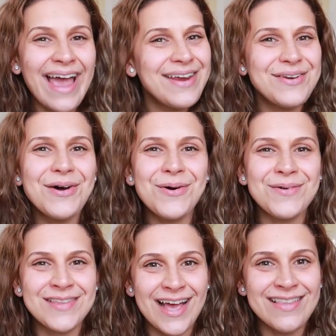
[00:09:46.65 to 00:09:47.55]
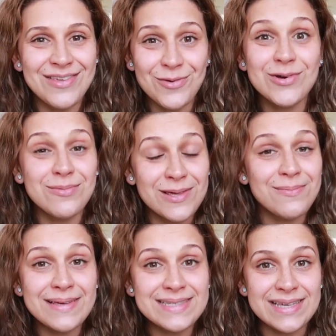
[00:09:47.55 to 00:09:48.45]
i know that you will be
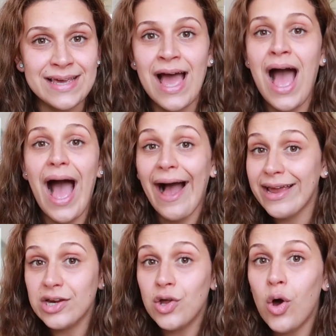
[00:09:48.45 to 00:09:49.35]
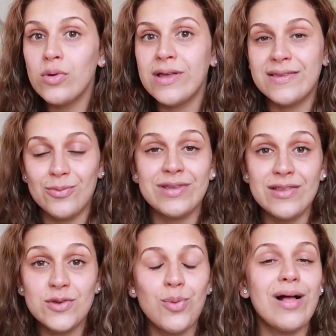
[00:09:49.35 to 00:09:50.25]
busy I know that
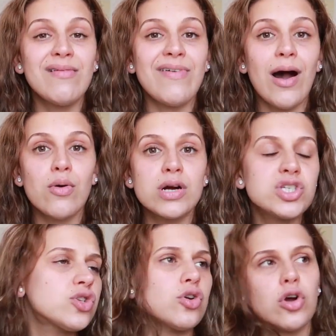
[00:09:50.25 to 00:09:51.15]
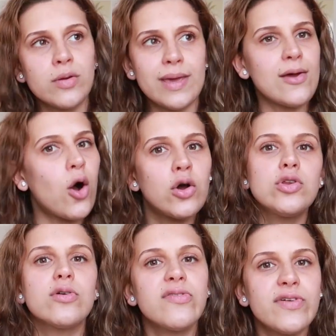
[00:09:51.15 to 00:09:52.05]
within 12 hours, you're gonna be
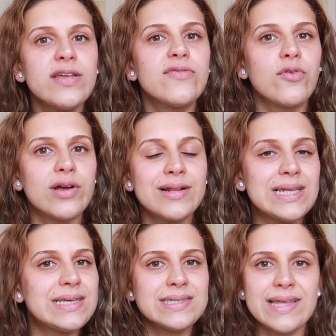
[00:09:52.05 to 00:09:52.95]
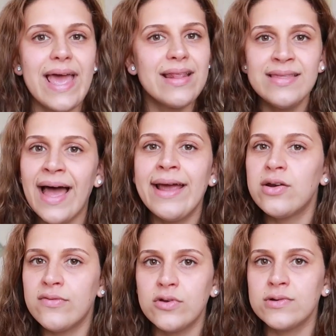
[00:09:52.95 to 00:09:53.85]
on your feet for at least
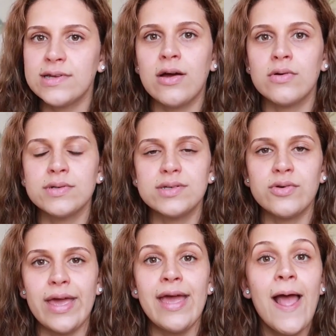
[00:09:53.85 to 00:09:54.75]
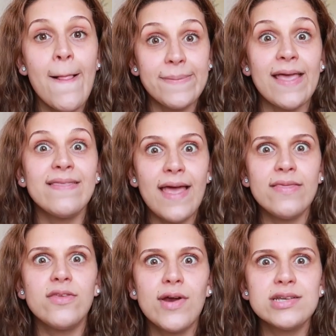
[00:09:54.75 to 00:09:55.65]
nine of those hours, okay? And
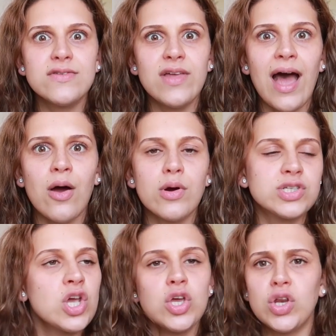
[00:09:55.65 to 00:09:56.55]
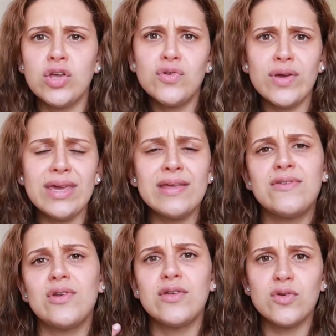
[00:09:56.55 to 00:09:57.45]
then the rest of the hours, you need to
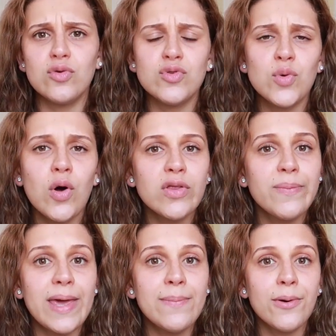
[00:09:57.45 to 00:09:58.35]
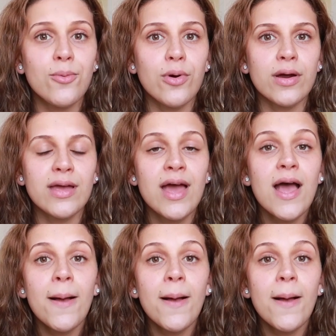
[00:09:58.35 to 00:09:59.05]
eat, you need to do all the paperwork.